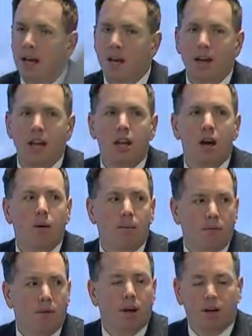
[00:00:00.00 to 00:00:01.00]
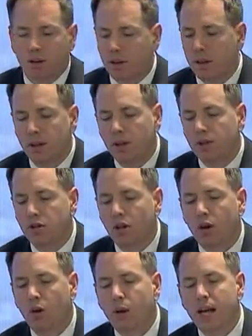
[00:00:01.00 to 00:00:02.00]
And they know up front.
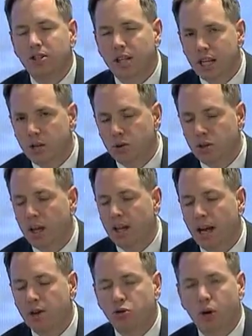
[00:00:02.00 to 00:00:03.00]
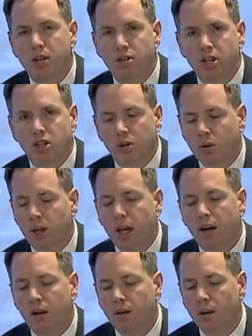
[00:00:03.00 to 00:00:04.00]
So it's interesting how transitional
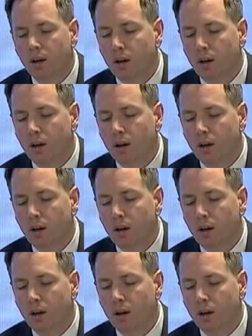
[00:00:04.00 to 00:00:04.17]
care